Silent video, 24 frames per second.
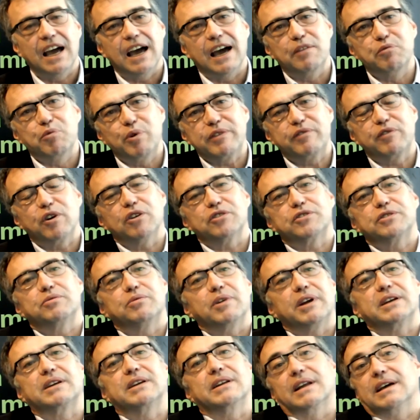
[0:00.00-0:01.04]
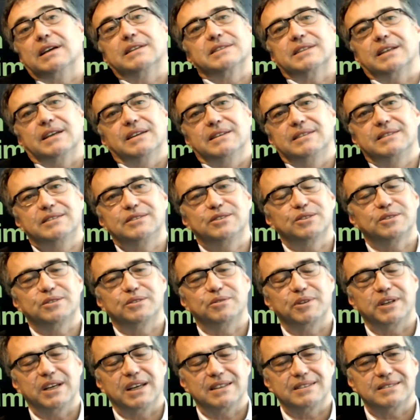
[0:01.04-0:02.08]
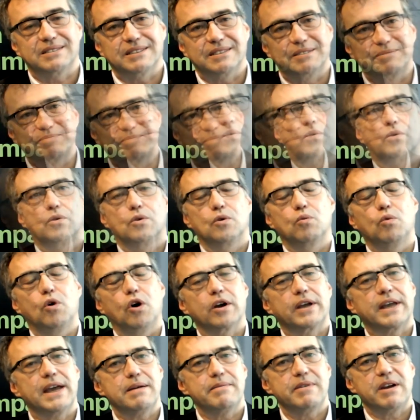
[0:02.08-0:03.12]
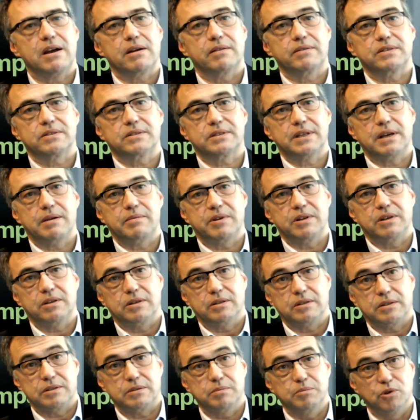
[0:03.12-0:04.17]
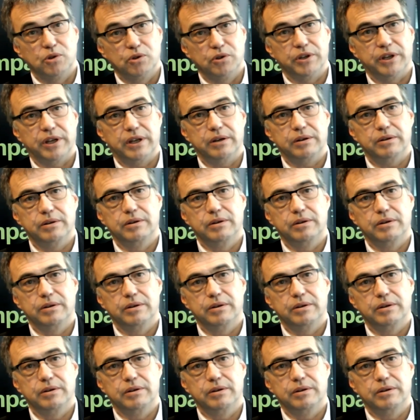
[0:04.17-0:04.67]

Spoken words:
And we've got to recognise that. It's just the reality. What came out of the seminar this morning,